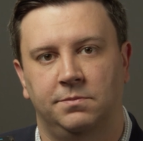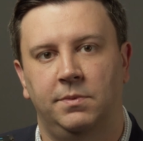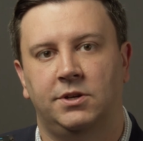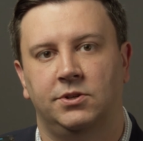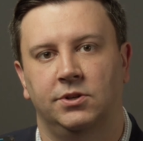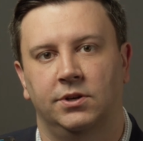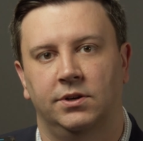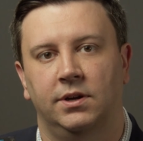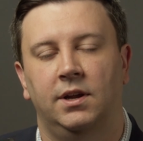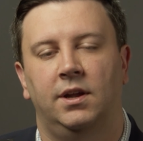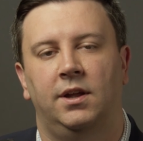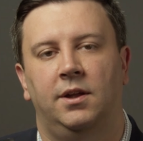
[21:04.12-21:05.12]
this mixer
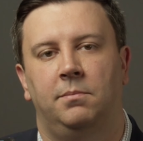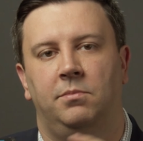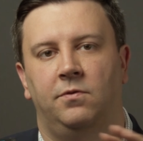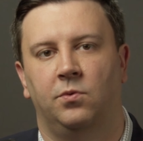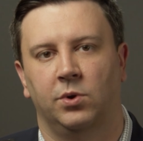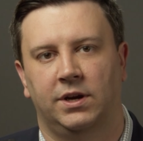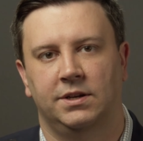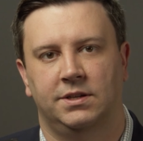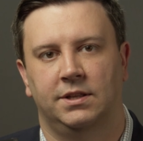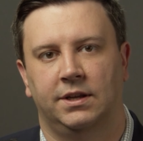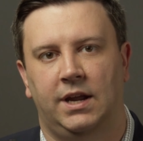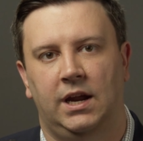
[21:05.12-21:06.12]
before it
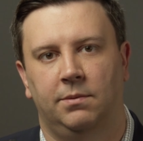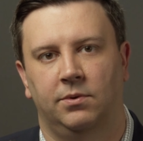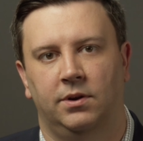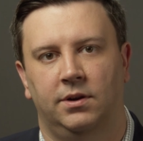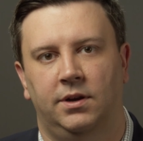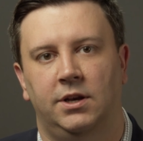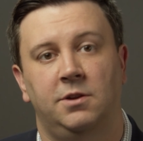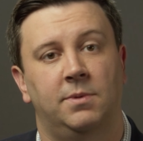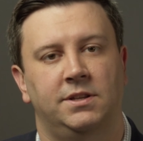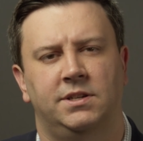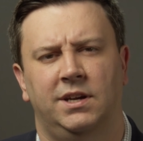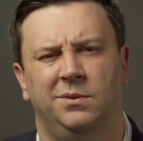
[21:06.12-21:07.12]
gets to the camera. And you
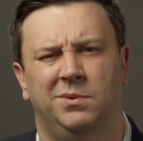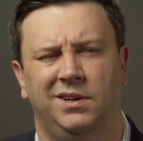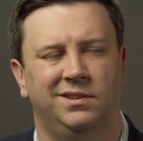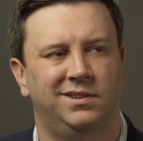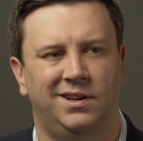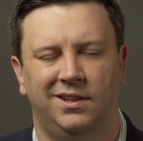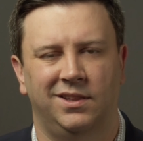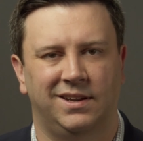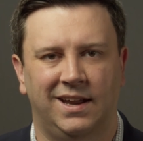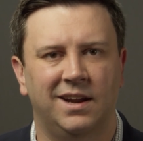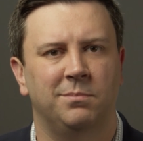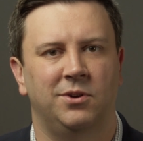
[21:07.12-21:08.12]
might say, well, on the
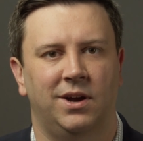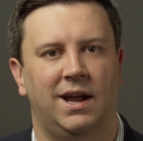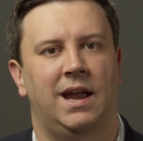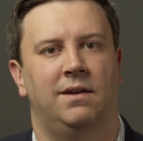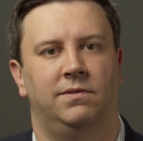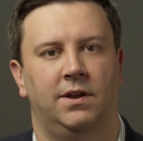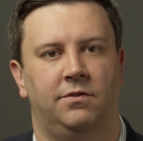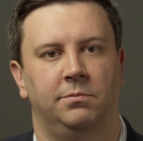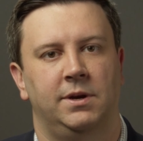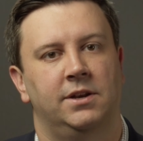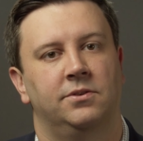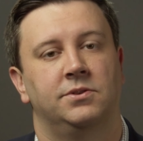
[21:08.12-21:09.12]
camera I have level
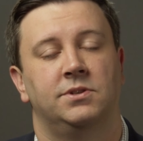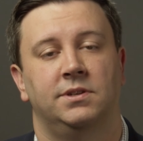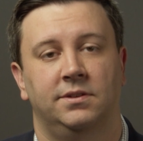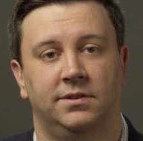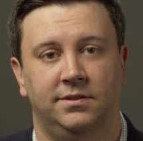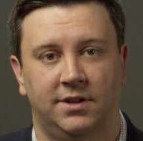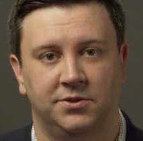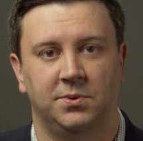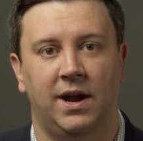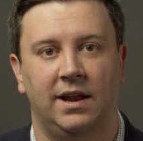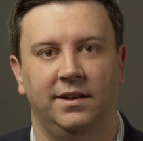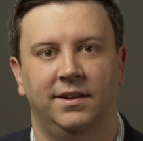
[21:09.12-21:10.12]
meters. That's
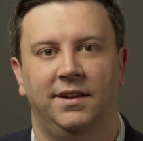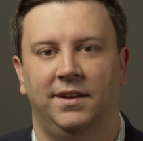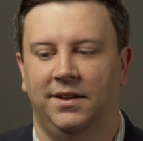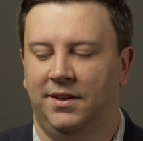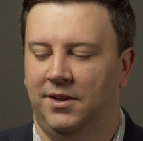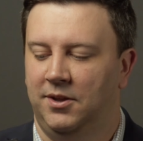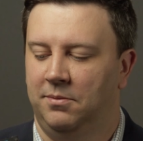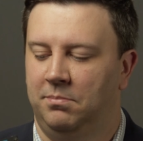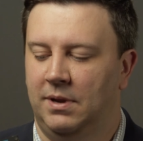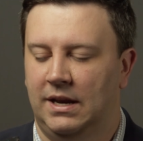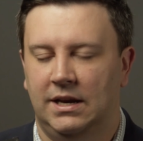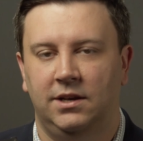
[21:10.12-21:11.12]
right.
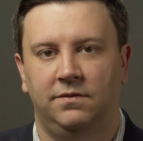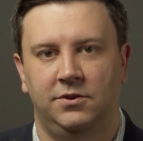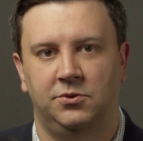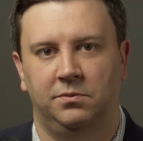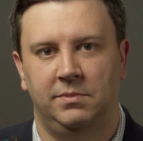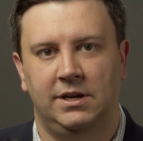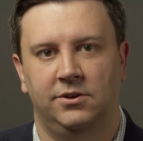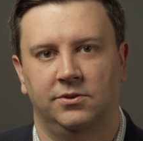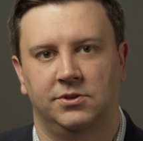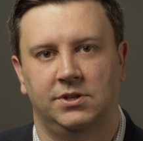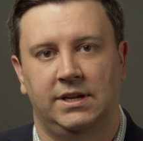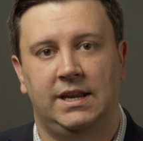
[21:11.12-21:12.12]
But individual
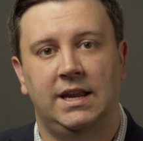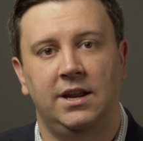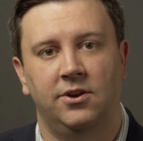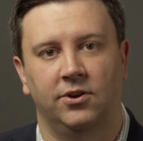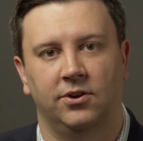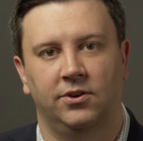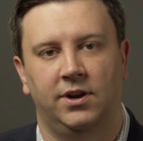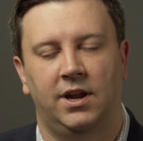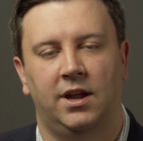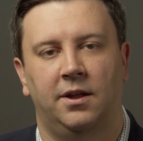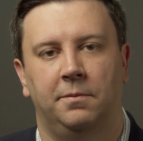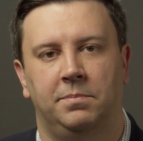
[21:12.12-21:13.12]
meters here
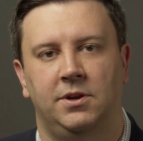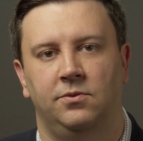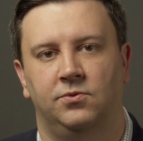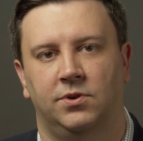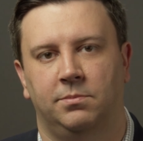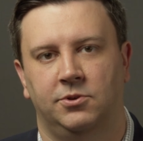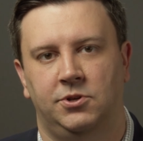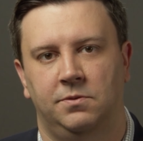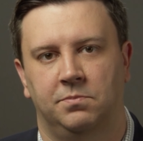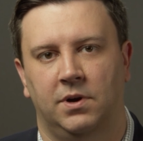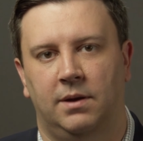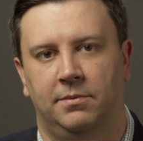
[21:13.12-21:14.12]
help you
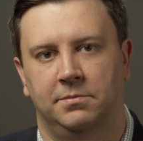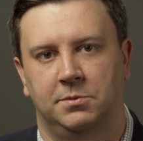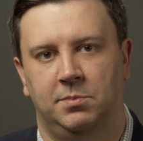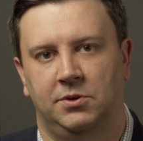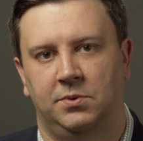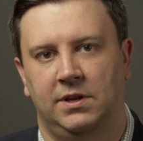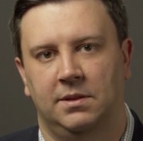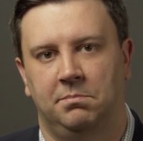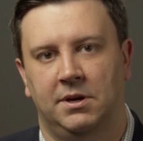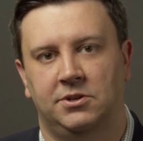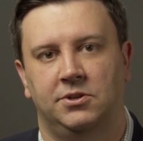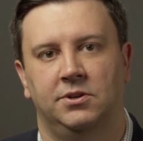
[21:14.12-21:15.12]
troubleshoot problems between the
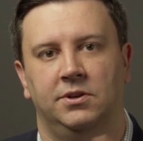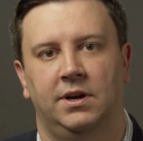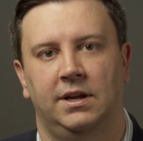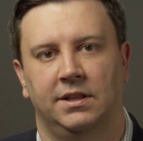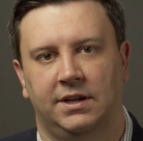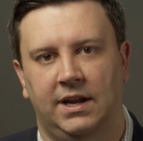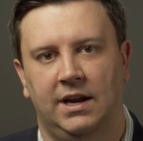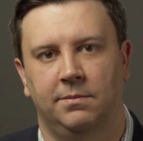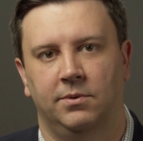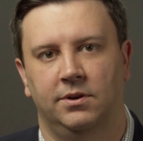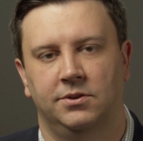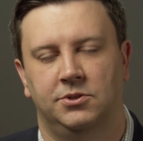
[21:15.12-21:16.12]
mixer and the
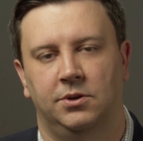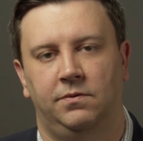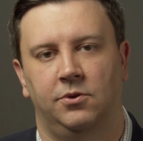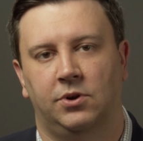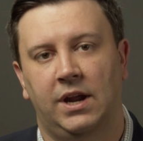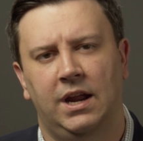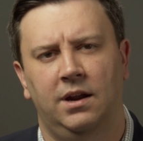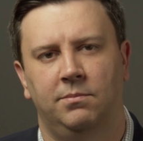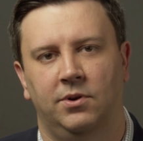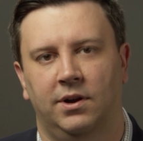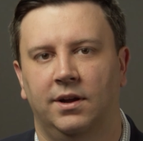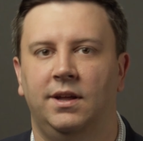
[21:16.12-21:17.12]
camera. So if your
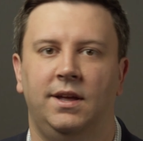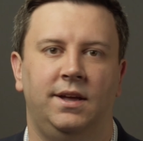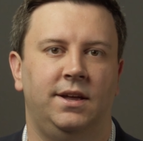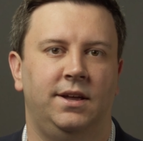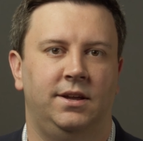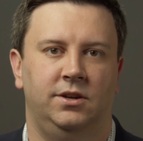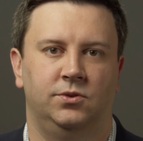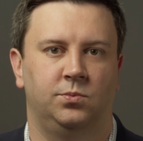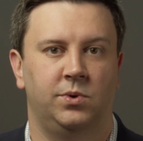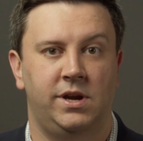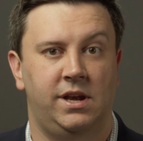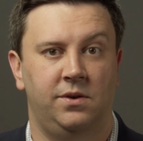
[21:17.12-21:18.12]
camera is
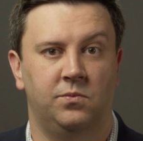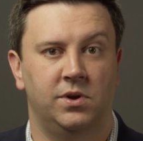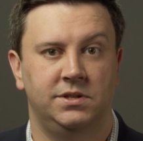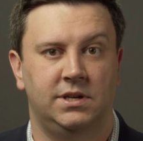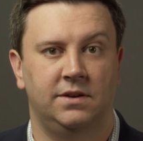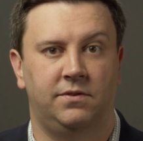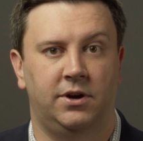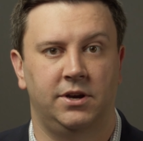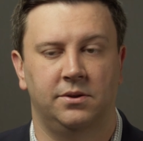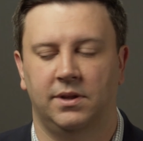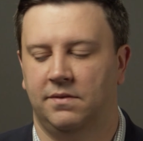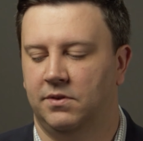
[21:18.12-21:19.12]
reading one set of
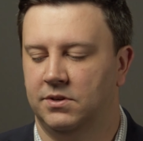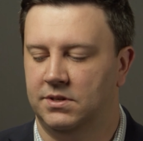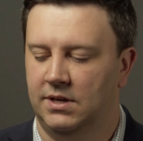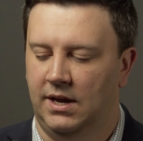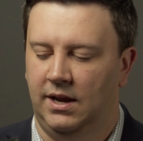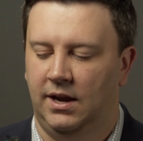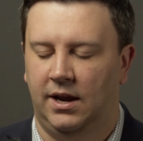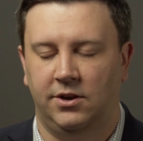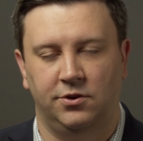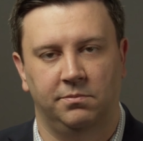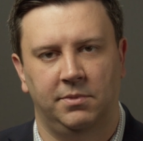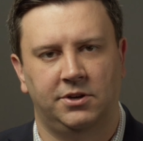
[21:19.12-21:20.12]
audio levels
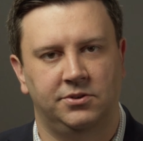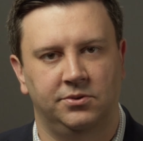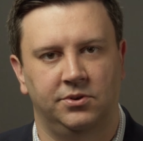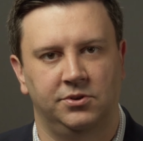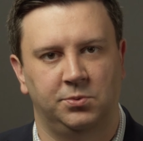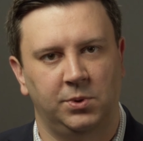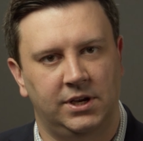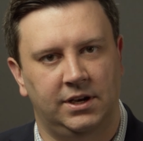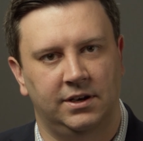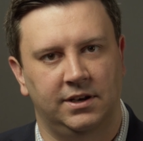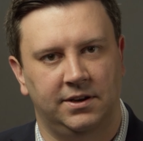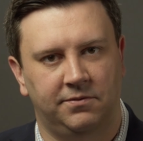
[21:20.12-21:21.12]
and your mixer is
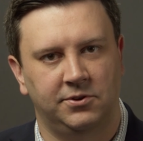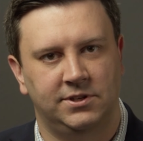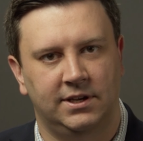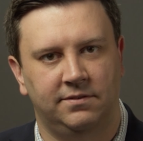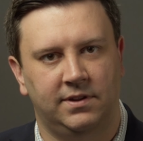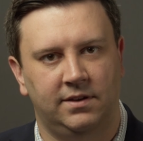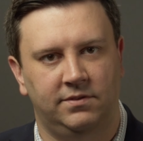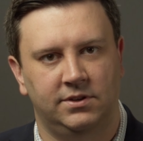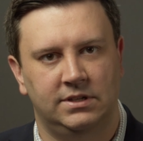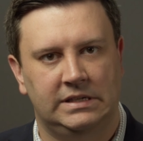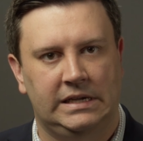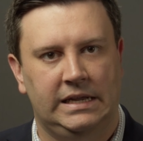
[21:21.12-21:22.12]
reading a different set of
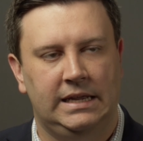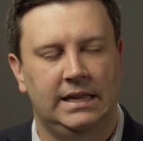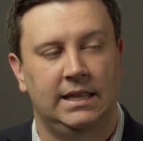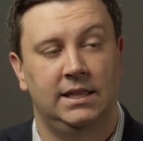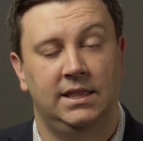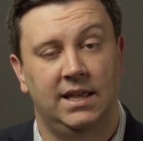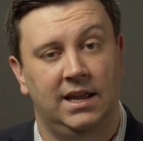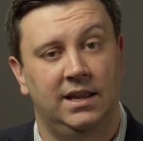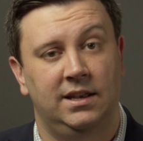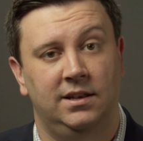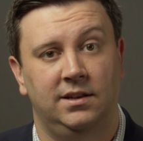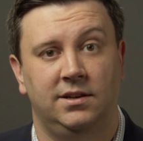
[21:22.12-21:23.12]
levels,
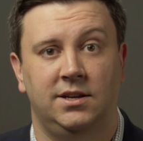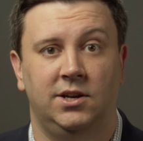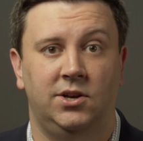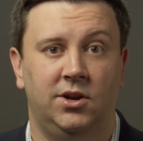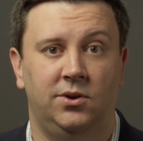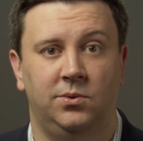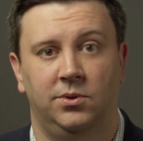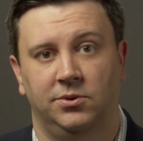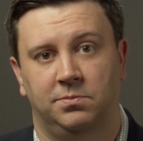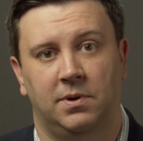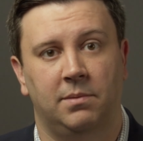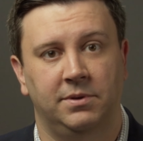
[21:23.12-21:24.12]
then you know
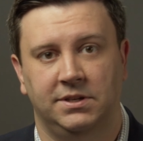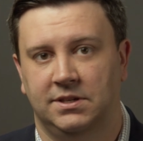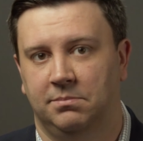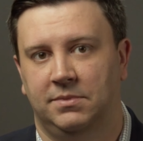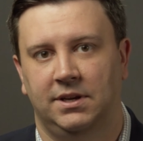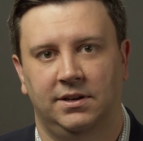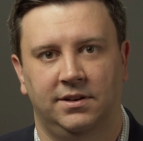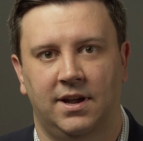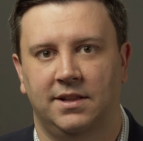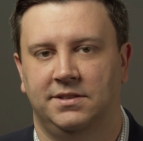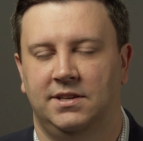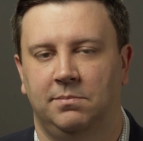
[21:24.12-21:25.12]
there's probably something
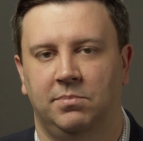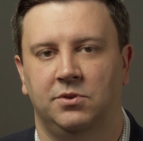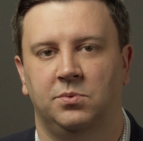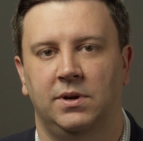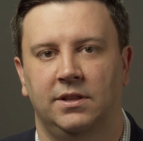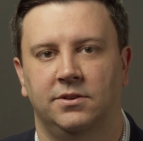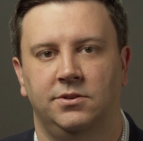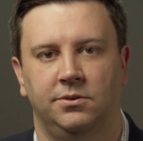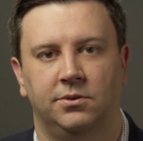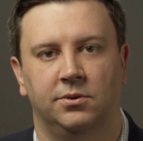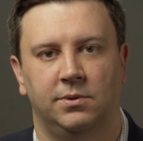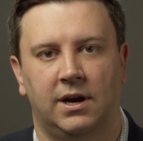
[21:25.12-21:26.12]
not set between the
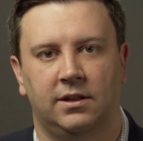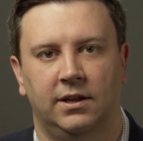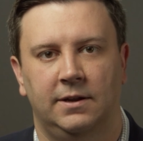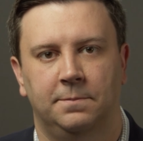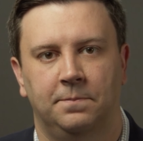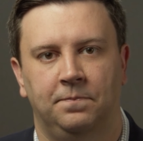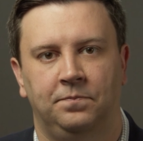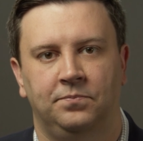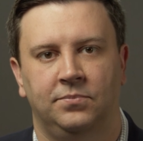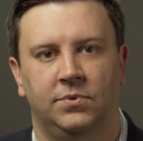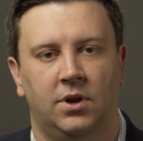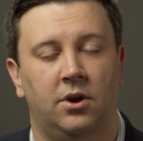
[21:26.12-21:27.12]
two correctly.
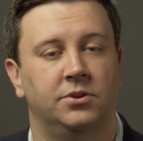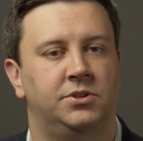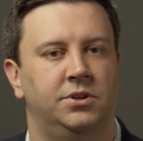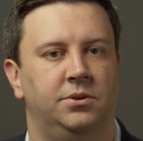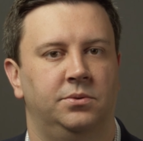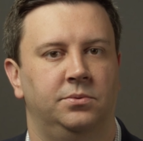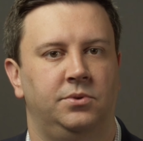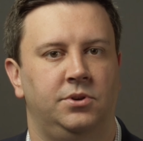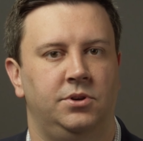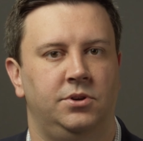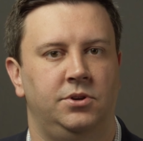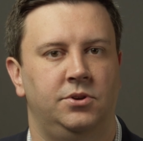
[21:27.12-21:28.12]
Also,
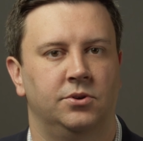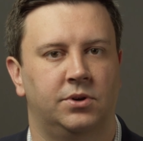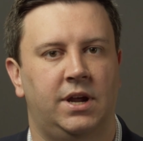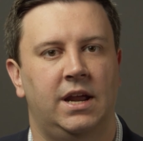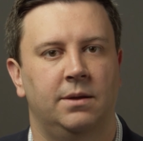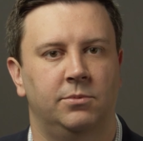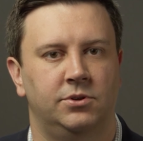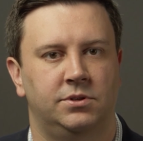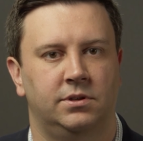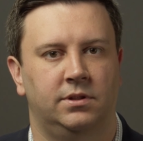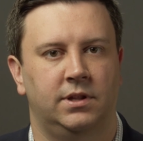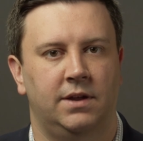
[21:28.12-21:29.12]
your
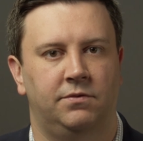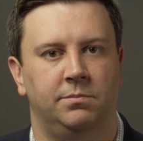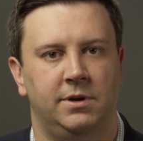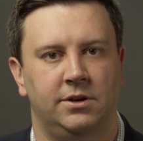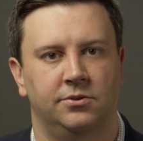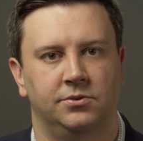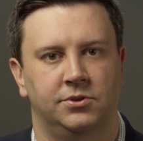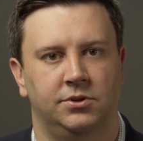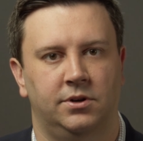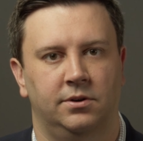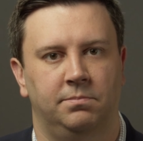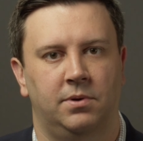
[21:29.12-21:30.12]
camera's level meters
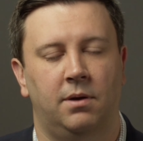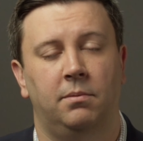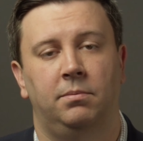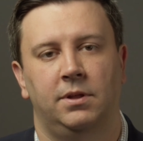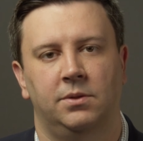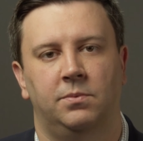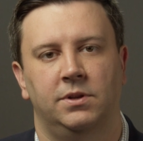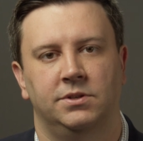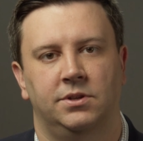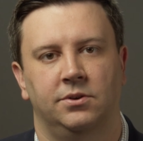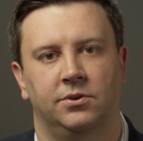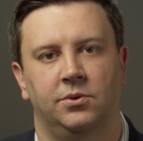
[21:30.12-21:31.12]
are probably the
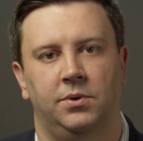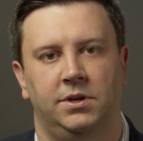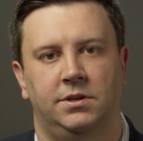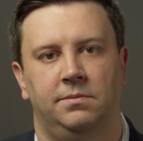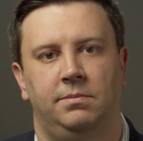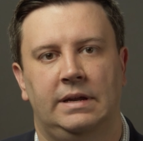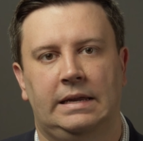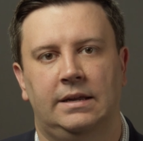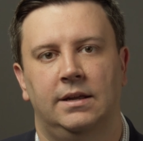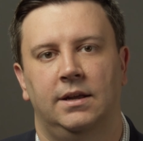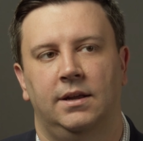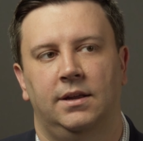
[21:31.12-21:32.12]
ones that are going to
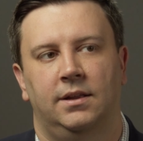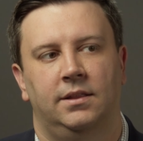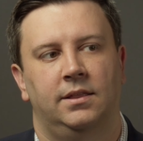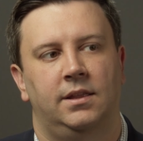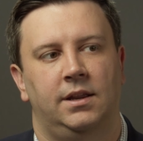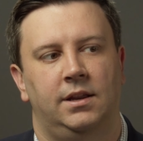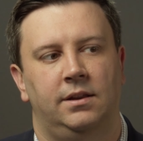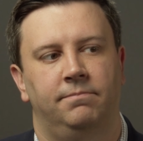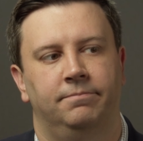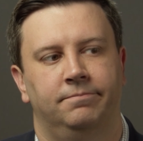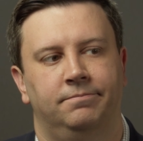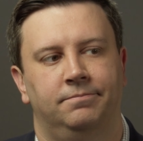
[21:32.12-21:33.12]
be the